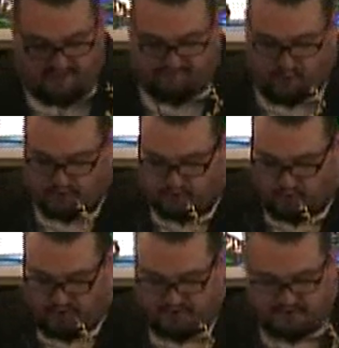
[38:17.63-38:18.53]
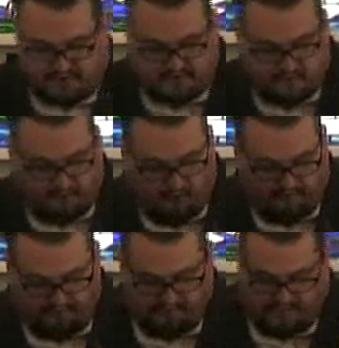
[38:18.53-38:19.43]
If those ordinances
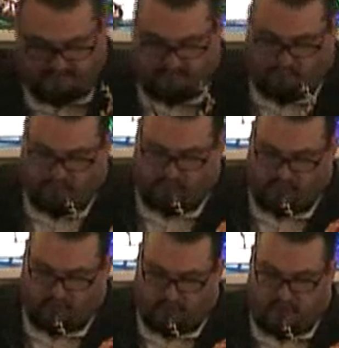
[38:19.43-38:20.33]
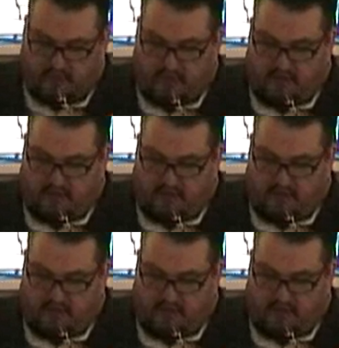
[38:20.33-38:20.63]
depart from me before the Lord,